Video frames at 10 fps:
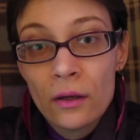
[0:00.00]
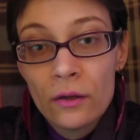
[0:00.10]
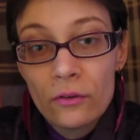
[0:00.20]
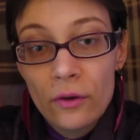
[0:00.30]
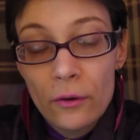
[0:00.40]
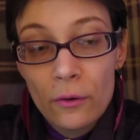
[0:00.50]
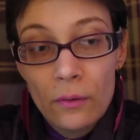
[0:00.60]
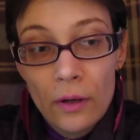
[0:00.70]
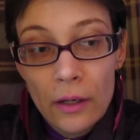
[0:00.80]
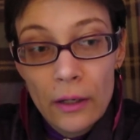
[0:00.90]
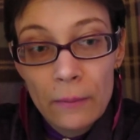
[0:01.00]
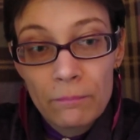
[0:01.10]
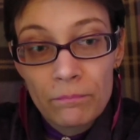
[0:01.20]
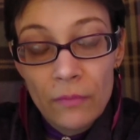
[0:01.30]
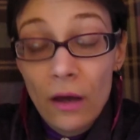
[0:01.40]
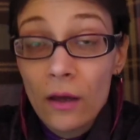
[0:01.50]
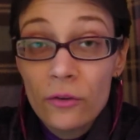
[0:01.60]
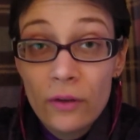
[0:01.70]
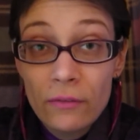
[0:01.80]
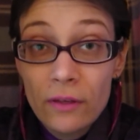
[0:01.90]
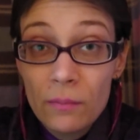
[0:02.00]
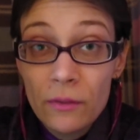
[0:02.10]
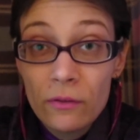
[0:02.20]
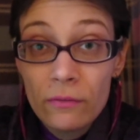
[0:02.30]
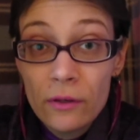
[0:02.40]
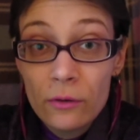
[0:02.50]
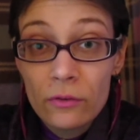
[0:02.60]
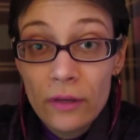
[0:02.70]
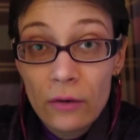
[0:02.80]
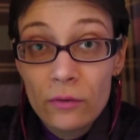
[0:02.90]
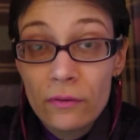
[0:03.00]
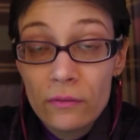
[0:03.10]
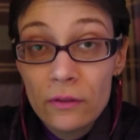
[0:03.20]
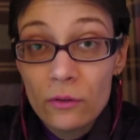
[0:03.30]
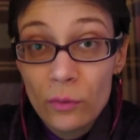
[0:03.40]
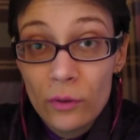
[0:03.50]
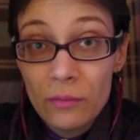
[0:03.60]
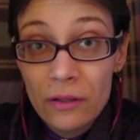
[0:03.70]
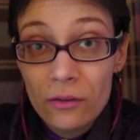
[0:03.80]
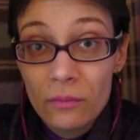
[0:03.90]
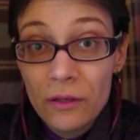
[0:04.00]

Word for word: So, uh, I also have to keep these videos down to fifteen to twenty minutes,